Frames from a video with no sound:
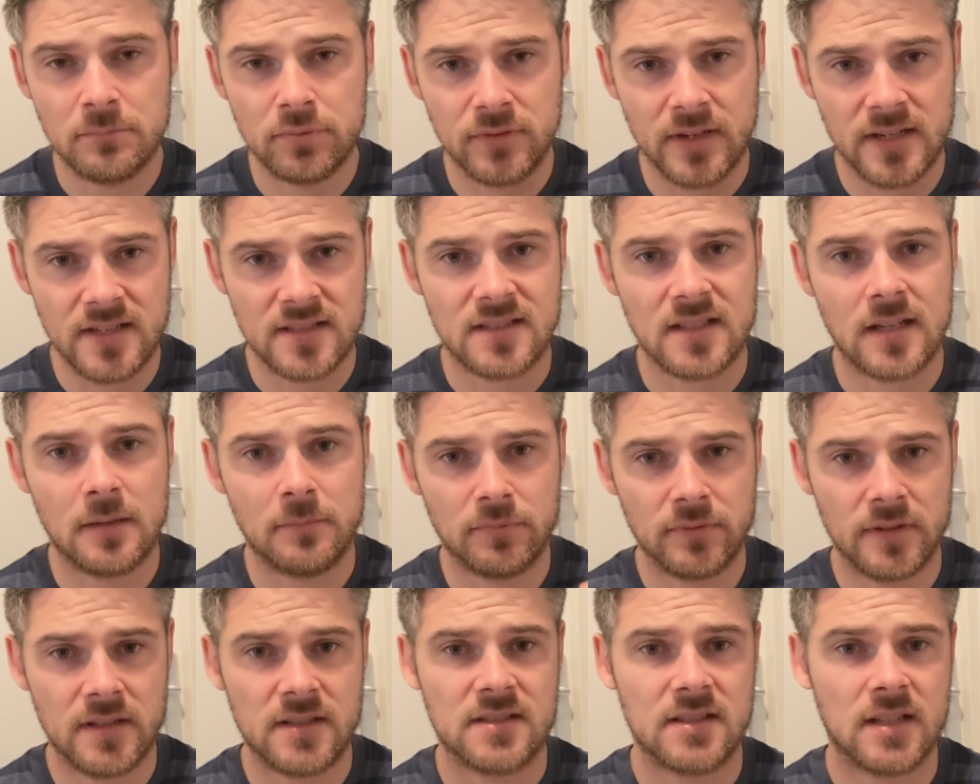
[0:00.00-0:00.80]
press
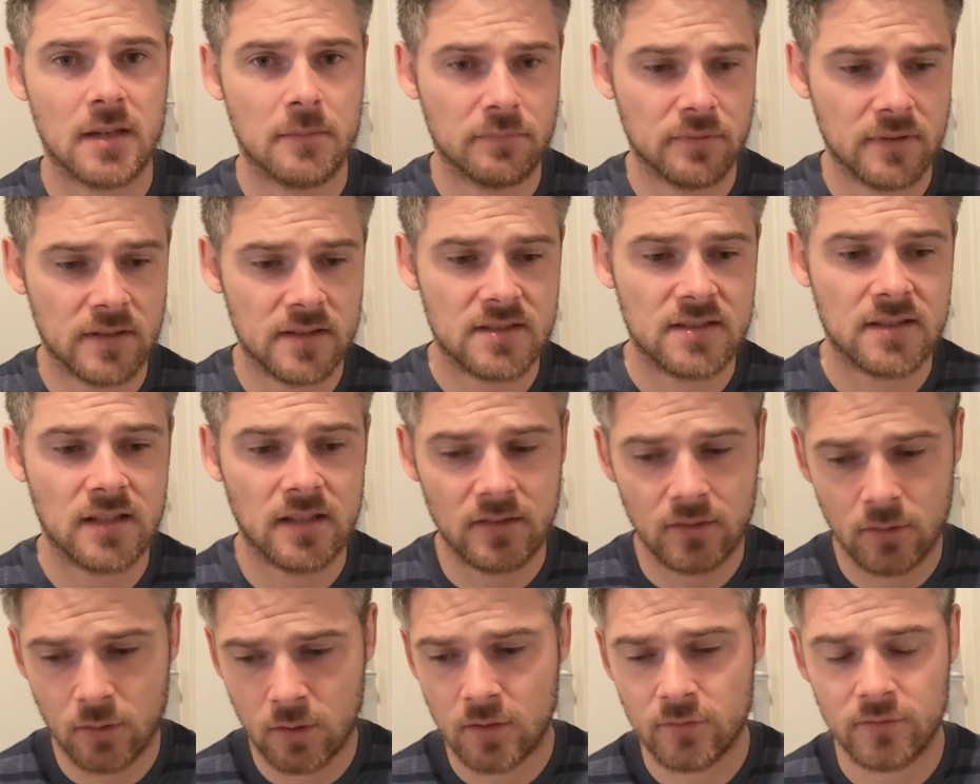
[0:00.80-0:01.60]
that,
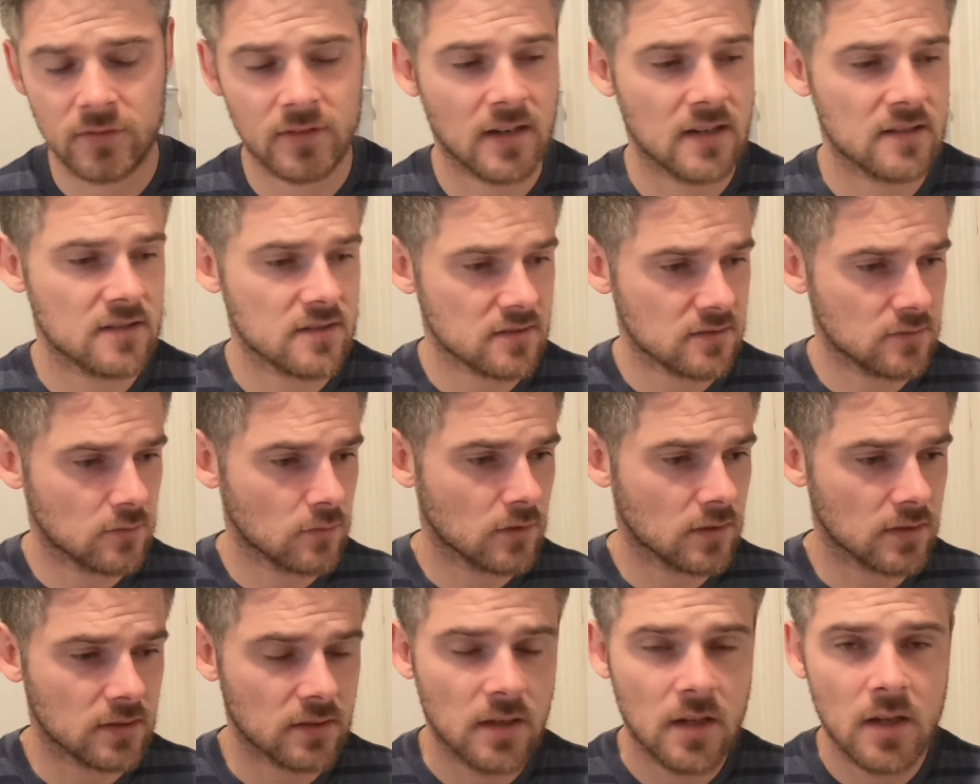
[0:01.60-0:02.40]
looking for answers,
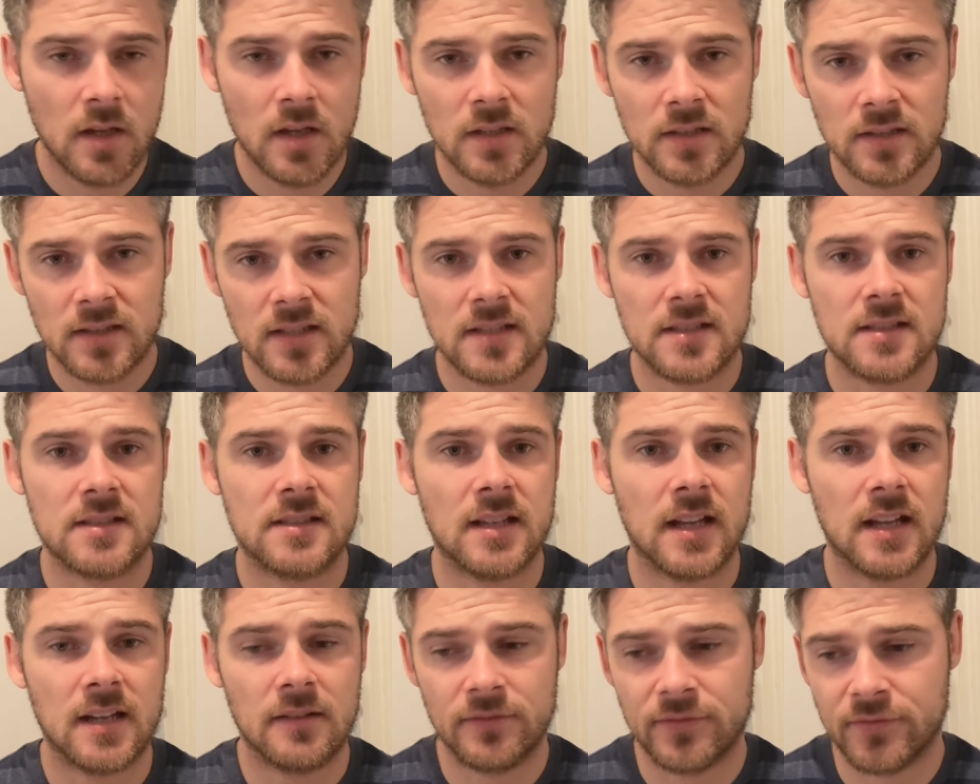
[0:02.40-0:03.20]
looking this,
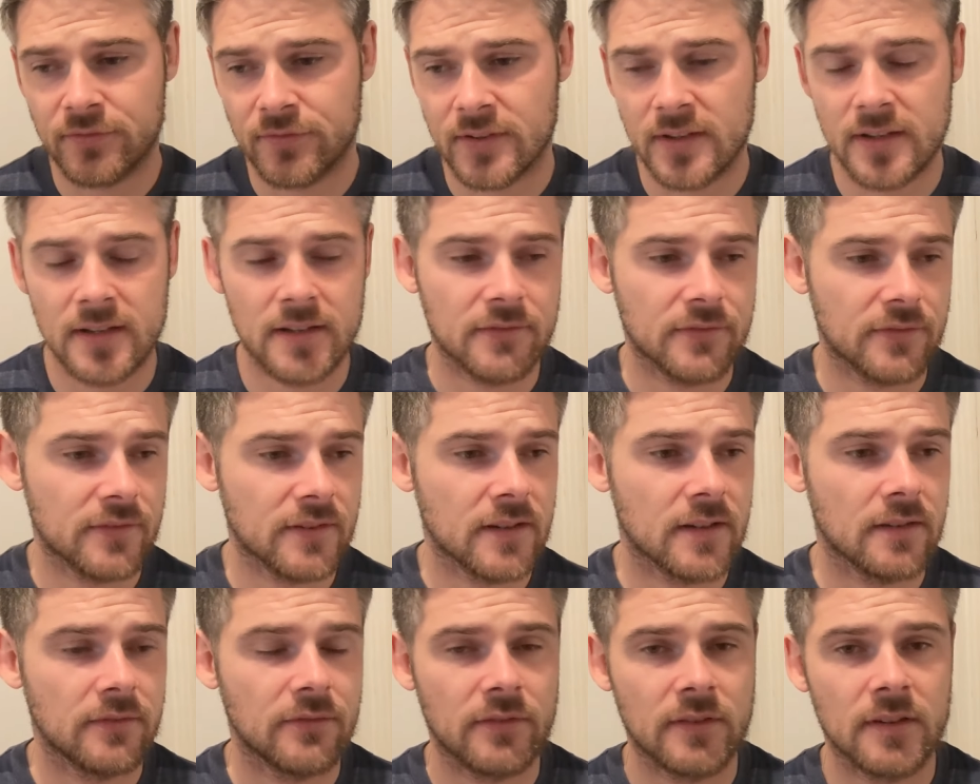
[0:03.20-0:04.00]
that, fear,
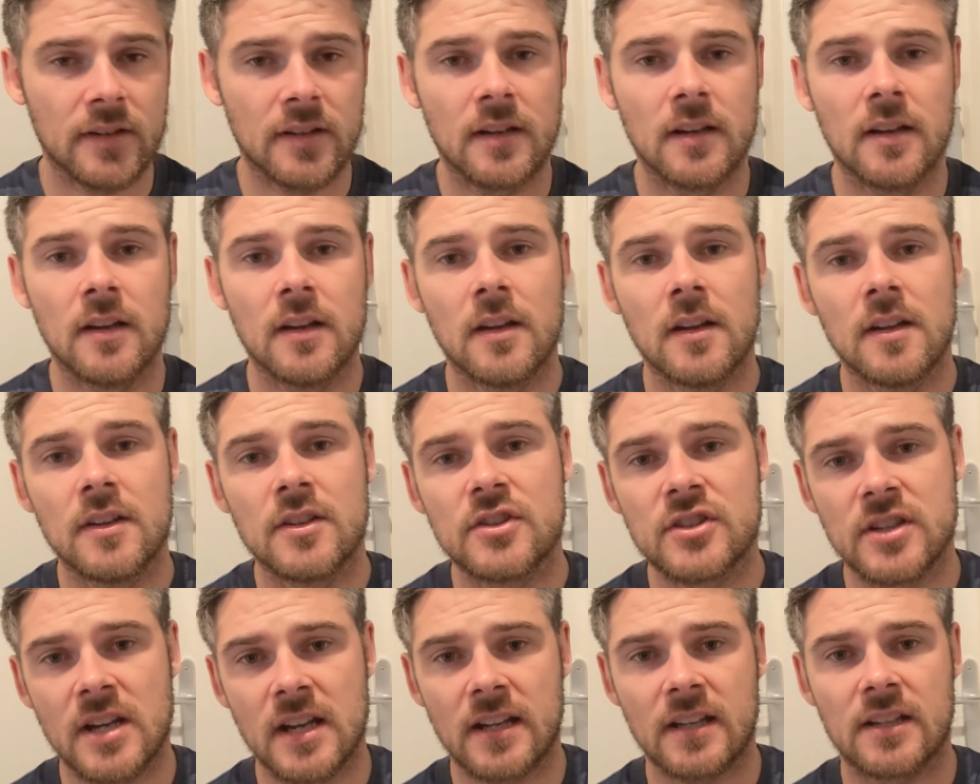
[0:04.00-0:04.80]

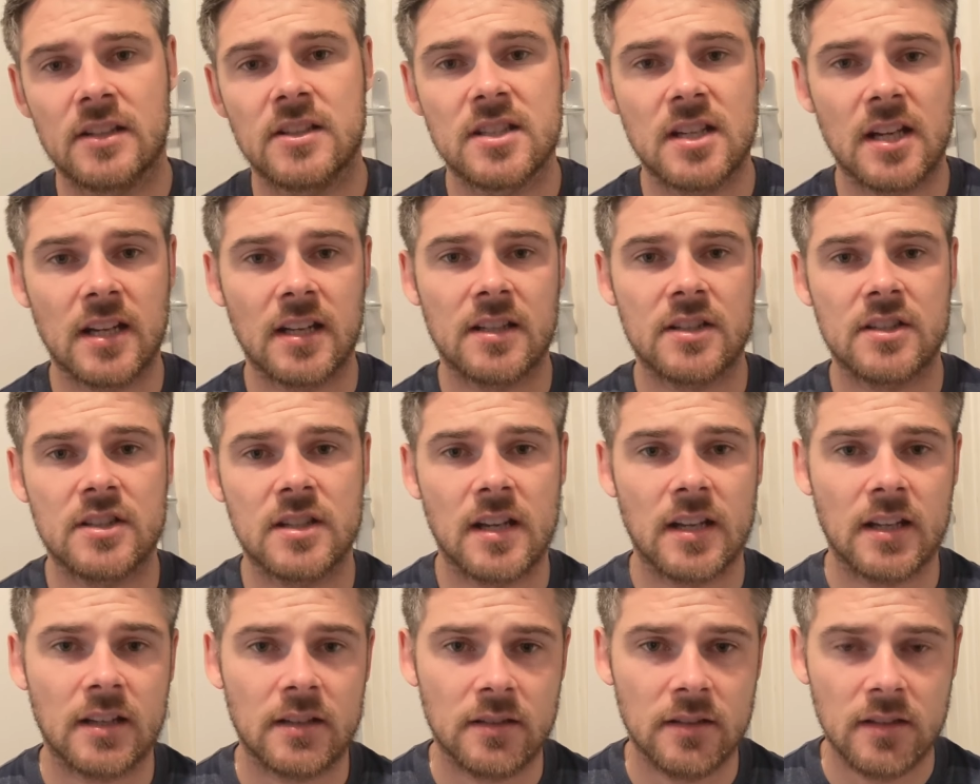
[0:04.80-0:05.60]
checking,
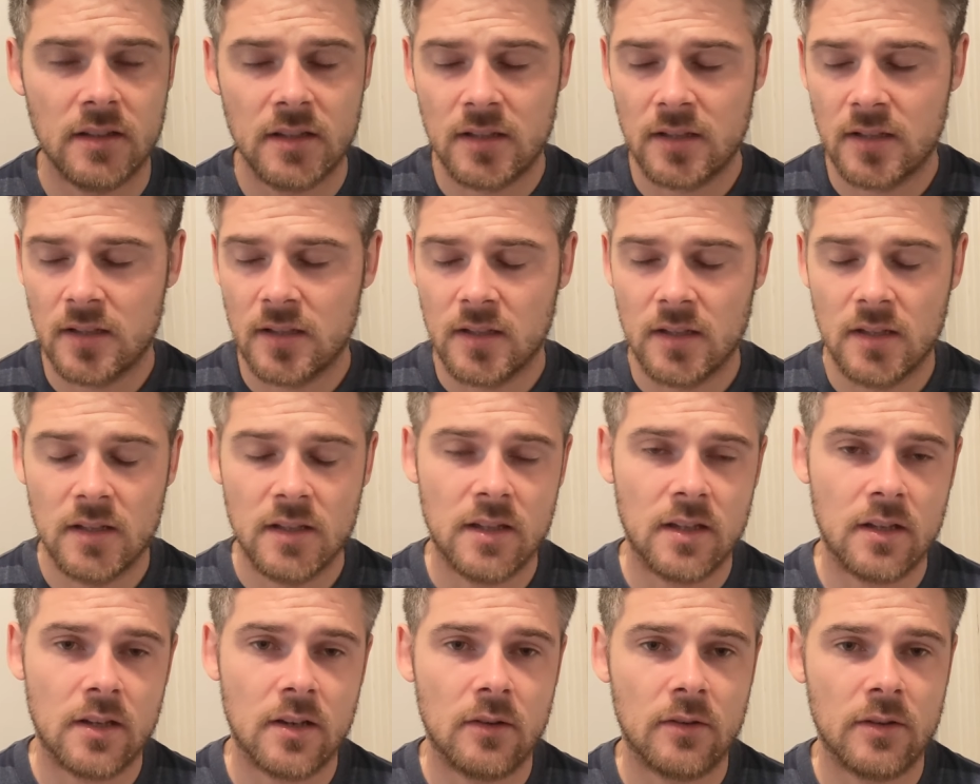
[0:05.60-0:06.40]

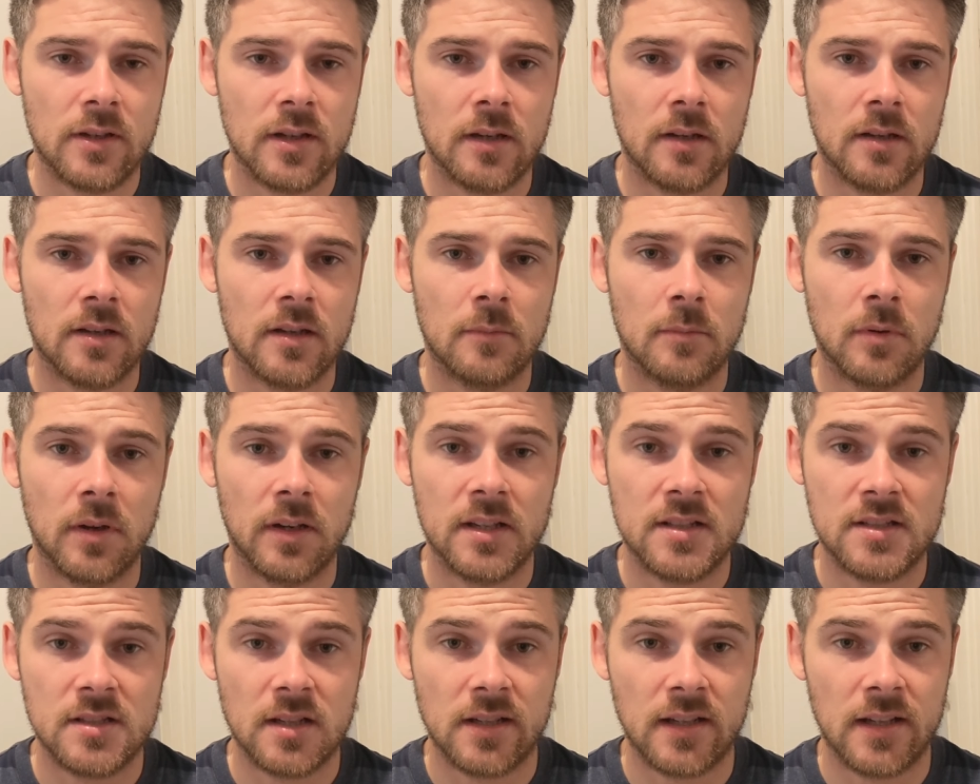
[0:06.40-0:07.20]
you know, your
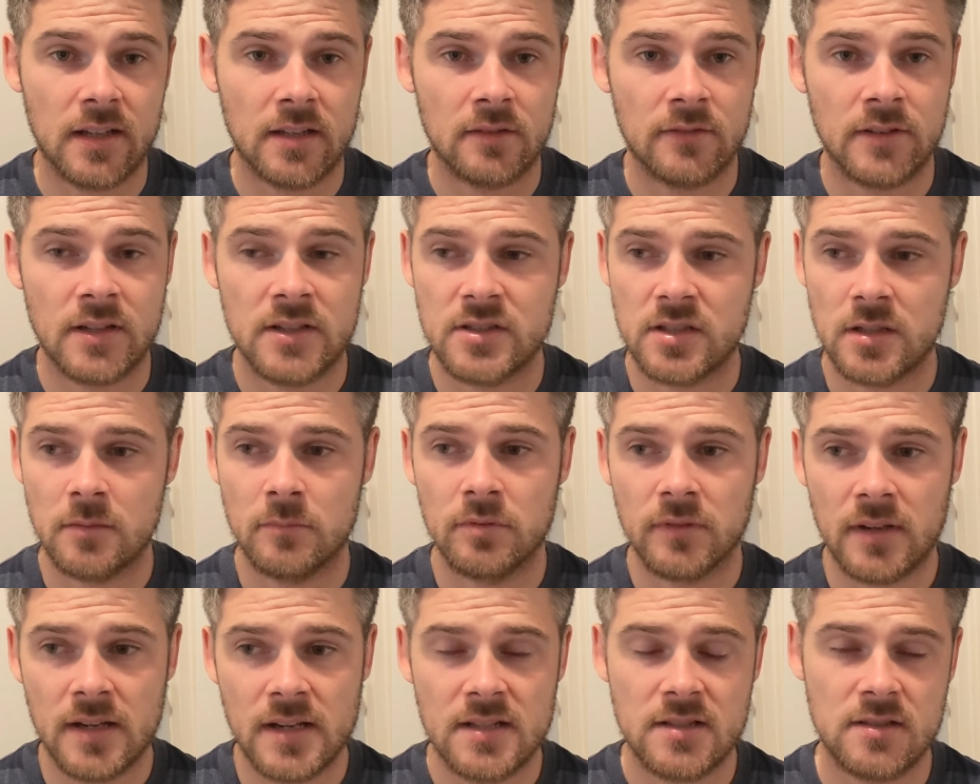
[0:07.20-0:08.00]
body's not getting the rest, your
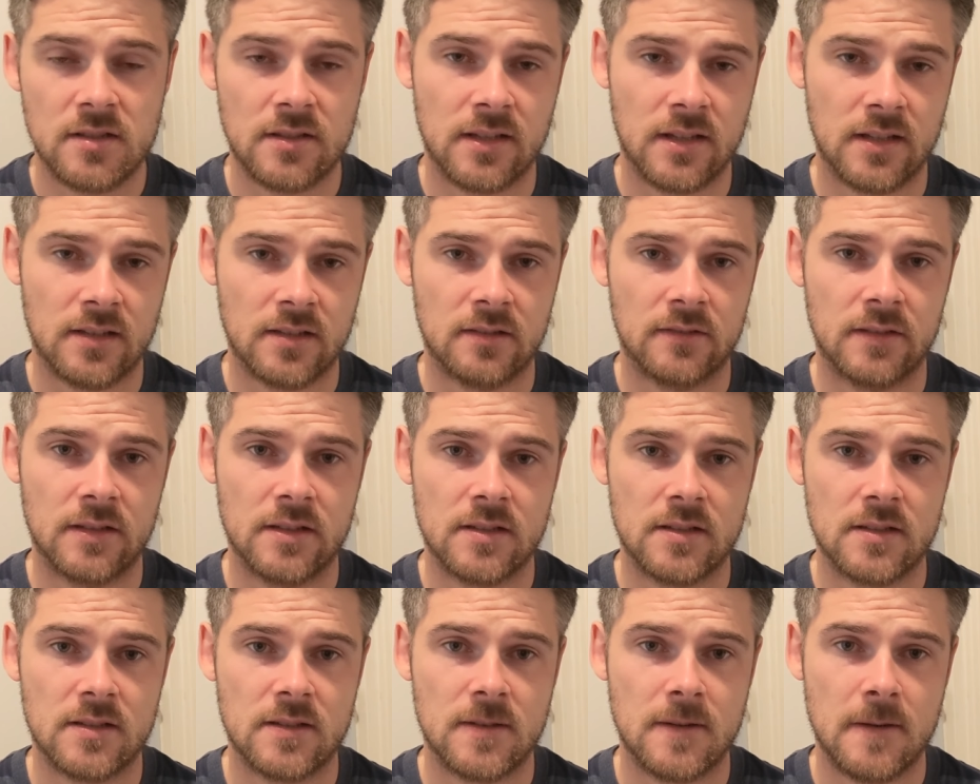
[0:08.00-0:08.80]
brain's not getting the
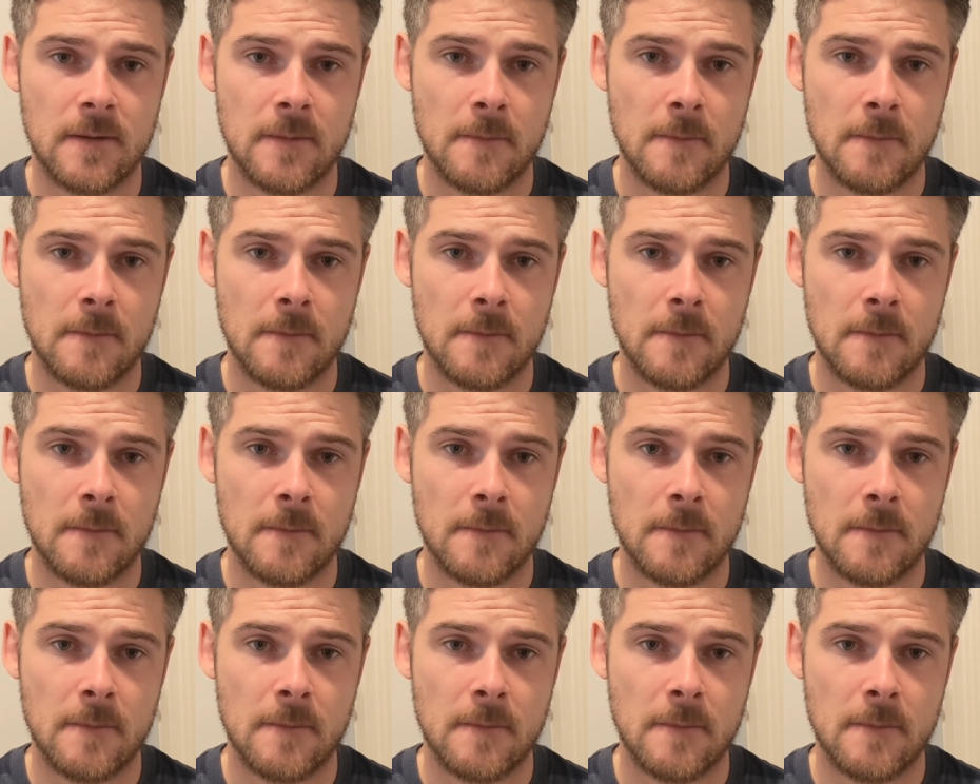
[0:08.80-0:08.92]
rest.